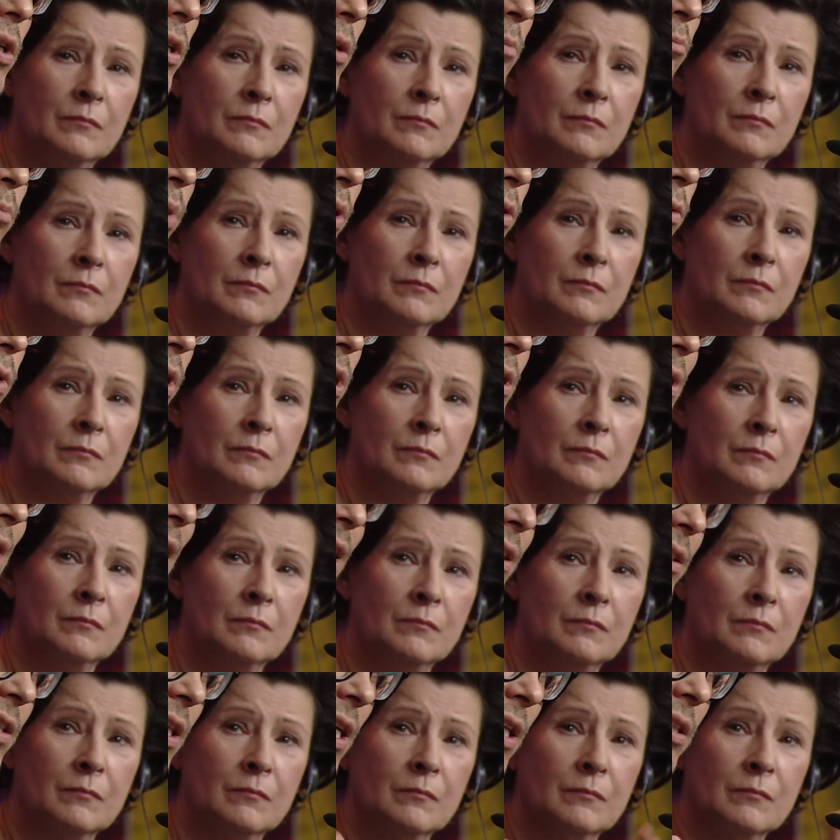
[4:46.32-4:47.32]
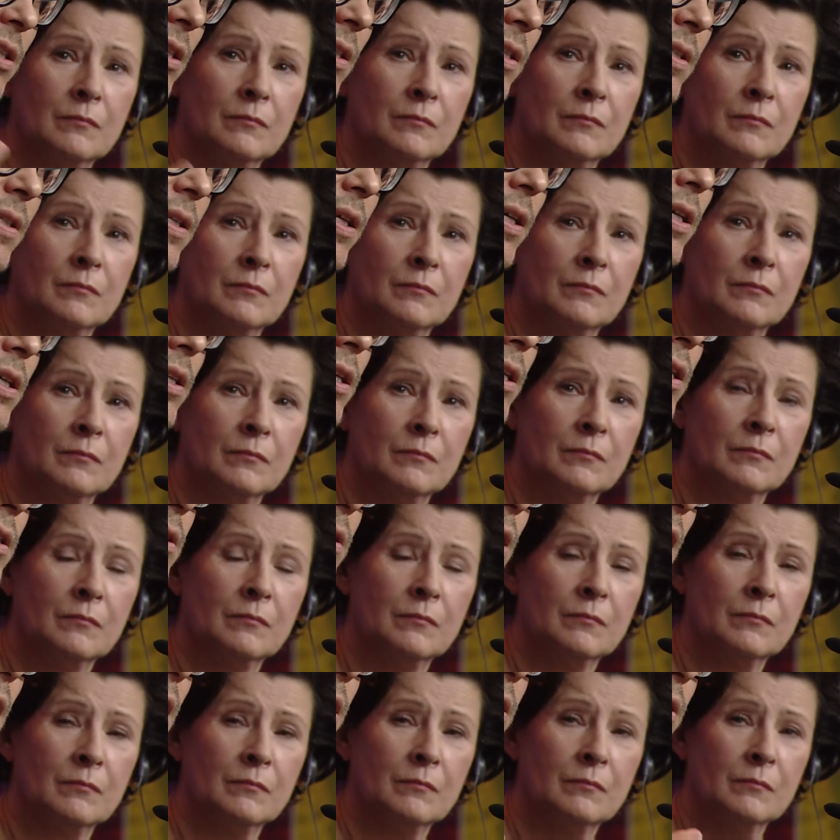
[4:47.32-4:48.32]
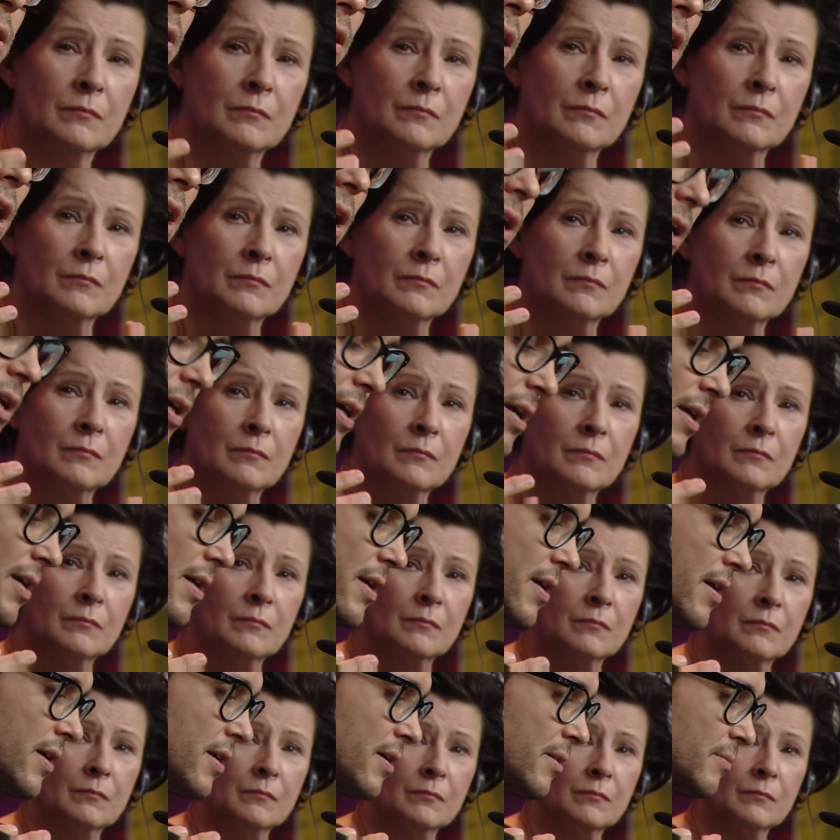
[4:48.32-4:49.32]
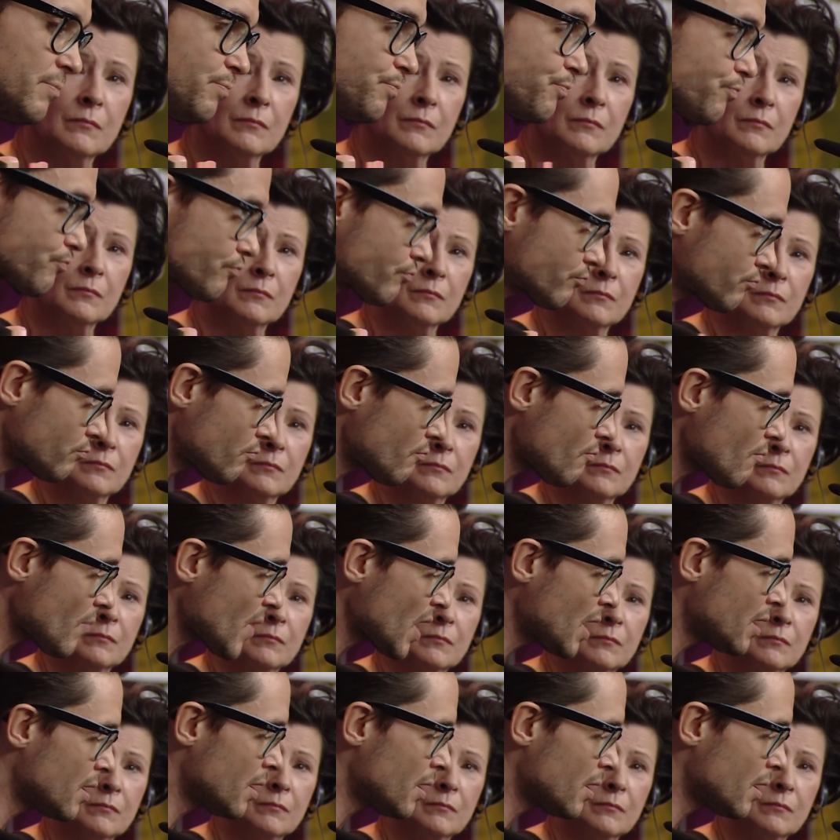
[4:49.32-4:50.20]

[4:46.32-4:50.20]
(silent)